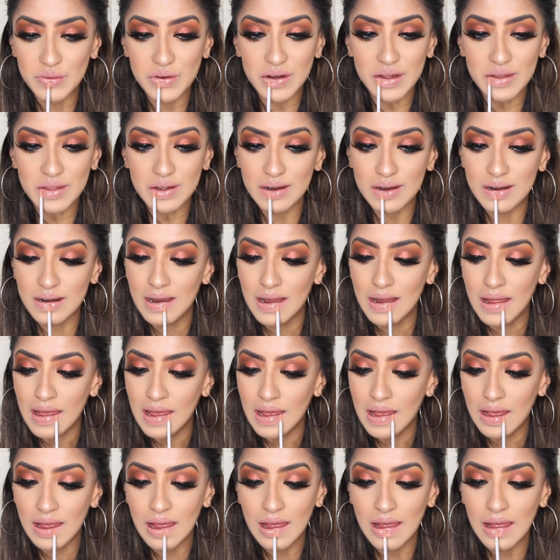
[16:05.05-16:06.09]
other
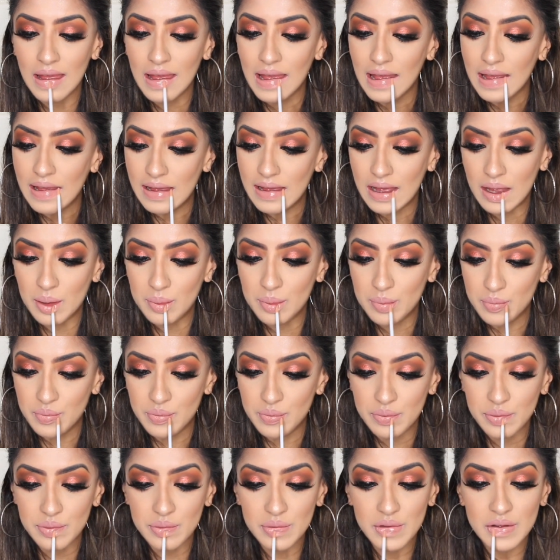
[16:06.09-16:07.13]

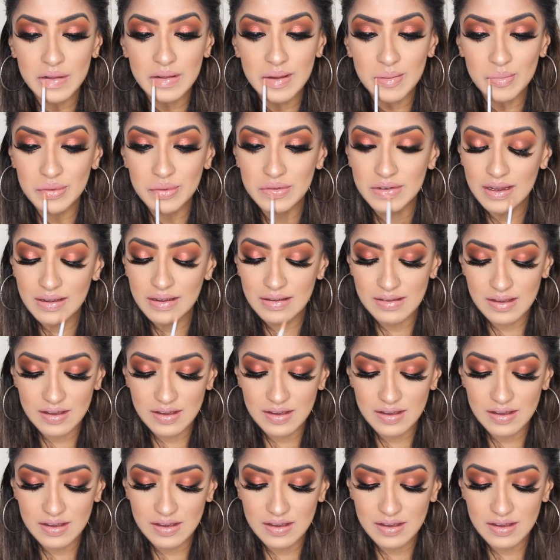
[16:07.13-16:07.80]
lipsticks.